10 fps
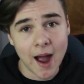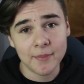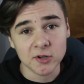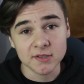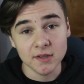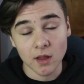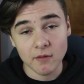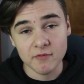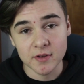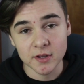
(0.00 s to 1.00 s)
I personally
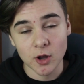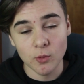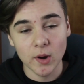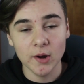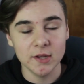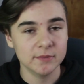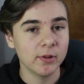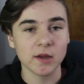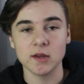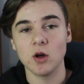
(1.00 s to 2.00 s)
love a video where he's
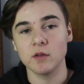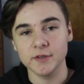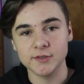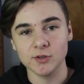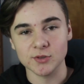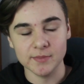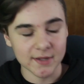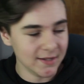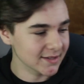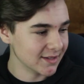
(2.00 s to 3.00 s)
plugging all of his social
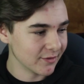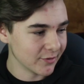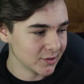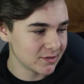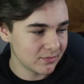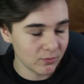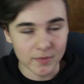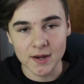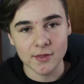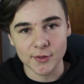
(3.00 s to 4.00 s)
medias in the first
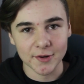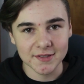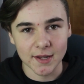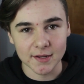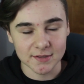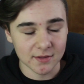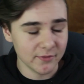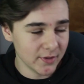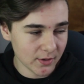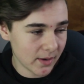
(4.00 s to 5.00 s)
minute and 30 seconds in the
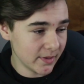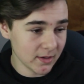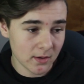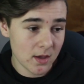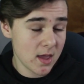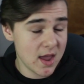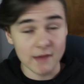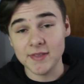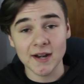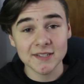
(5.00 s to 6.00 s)
video. I mean,
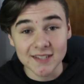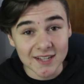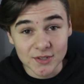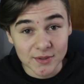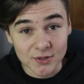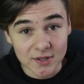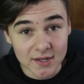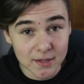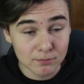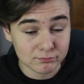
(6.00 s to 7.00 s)
if that doesn't get you
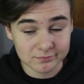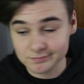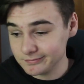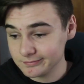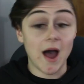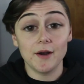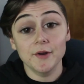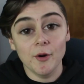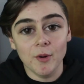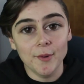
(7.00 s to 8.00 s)
intrigued, I
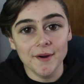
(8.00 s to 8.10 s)
don't know what